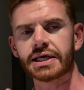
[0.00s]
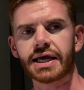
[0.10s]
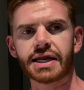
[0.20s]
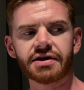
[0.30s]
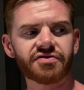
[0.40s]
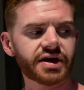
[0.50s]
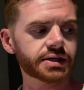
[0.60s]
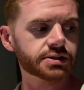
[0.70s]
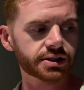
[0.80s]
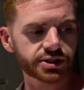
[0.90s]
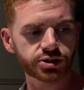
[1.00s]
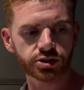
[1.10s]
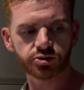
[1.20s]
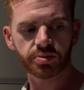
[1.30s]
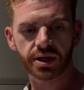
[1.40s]
gaining phase is
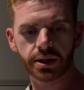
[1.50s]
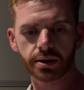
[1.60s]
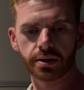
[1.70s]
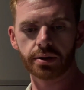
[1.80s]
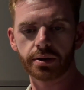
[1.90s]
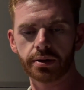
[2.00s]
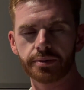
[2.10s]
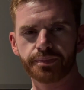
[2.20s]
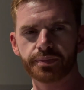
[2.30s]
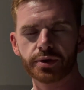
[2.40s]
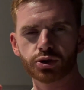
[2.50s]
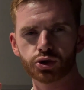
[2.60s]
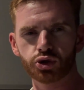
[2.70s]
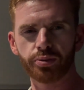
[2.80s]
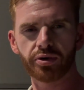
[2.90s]
just being
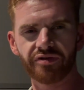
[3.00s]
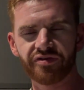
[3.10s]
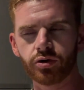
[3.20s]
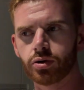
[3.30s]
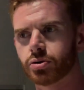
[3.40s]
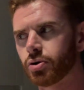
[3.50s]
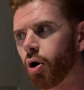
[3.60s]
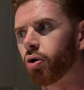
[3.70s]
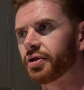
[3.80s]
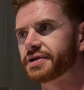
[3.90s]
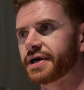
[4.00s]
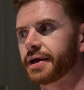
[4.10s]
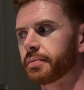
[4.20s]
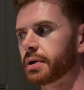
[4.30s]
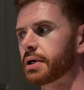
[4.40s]
super full all the time.